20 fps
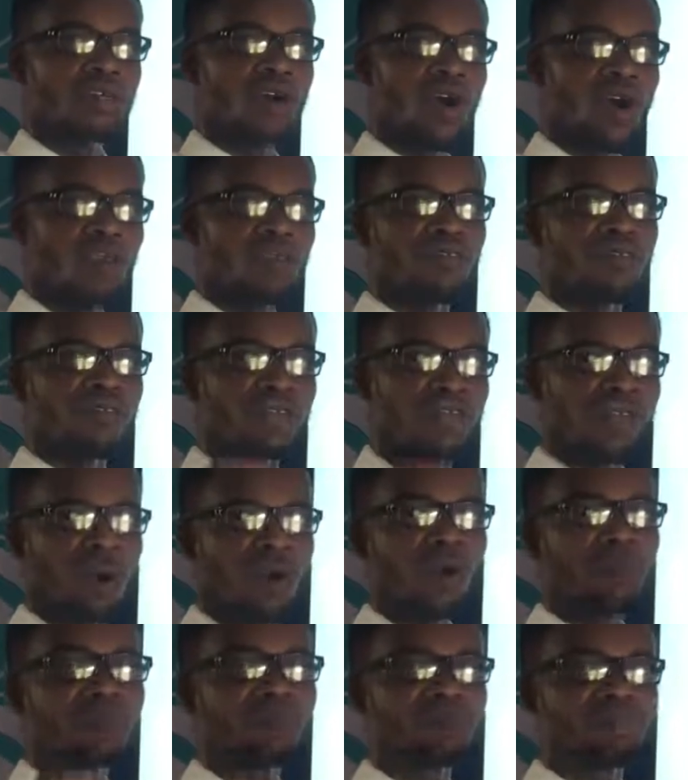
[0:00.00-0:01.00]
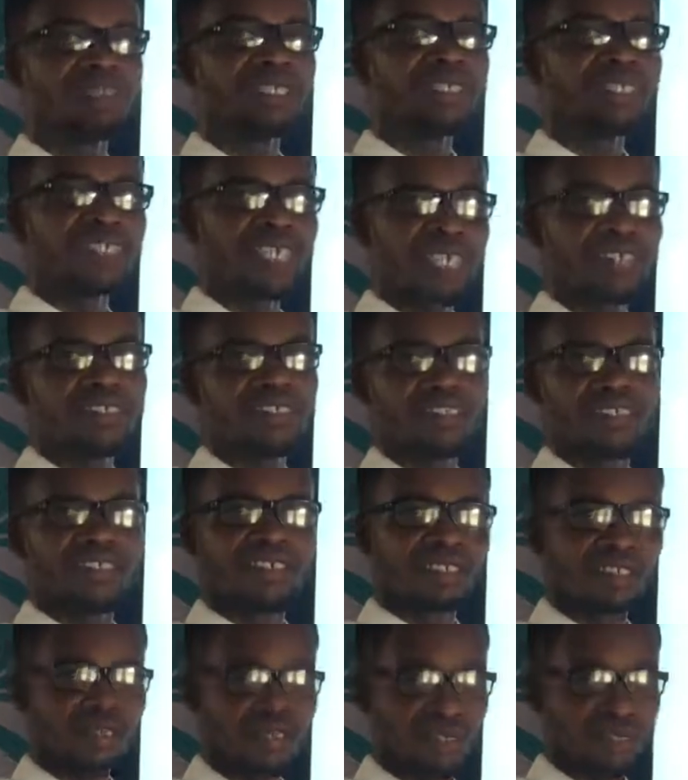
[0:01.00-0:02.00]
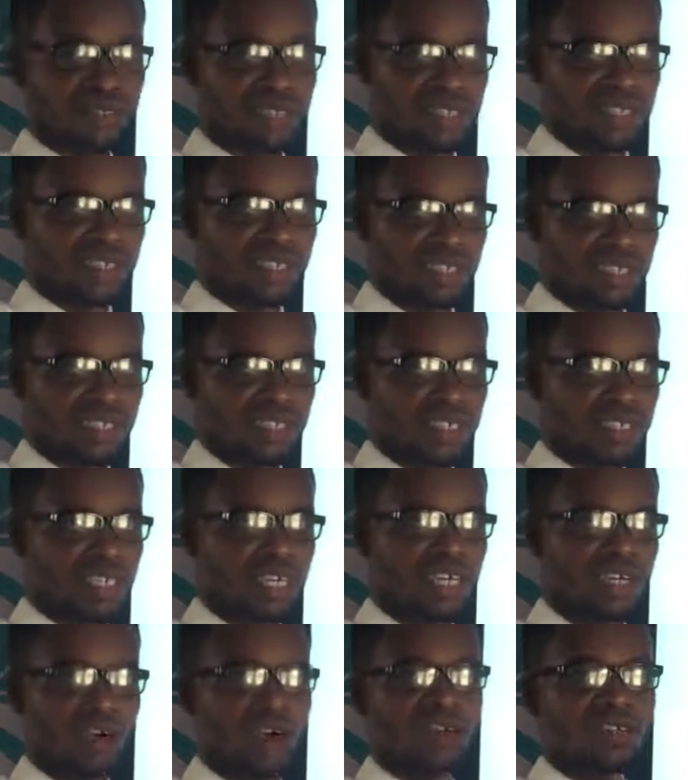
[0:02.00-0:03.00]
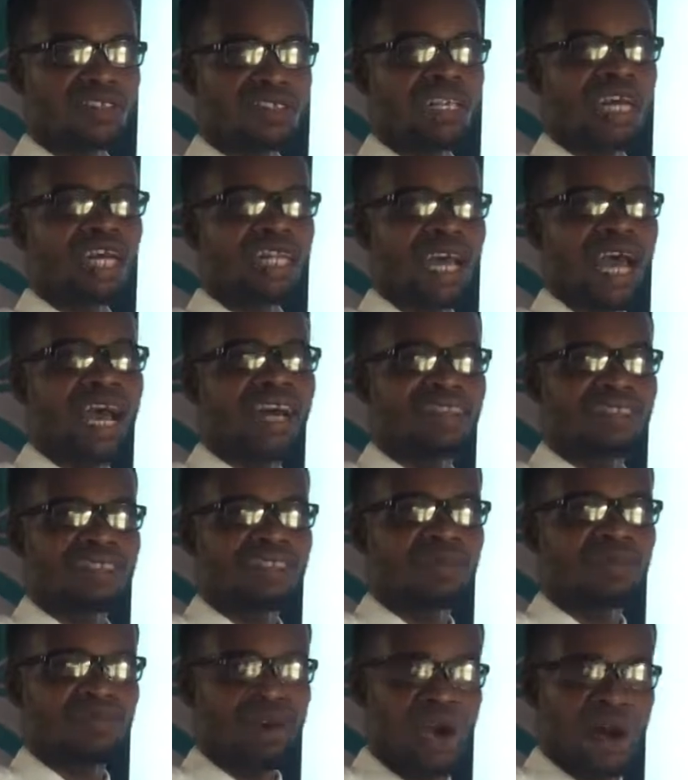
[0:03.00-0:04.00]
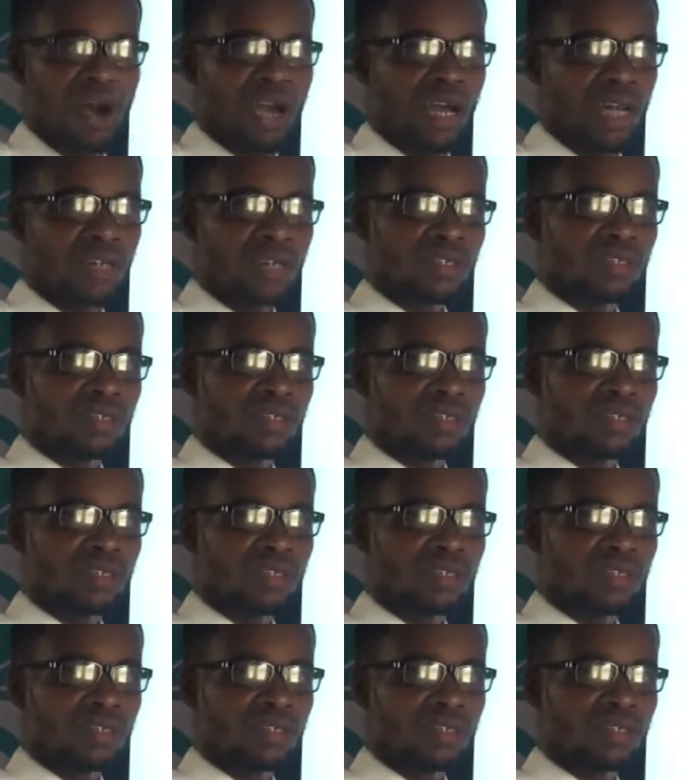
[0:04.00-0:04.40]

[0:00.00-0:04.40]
of competent jurisdiction, a court that has the power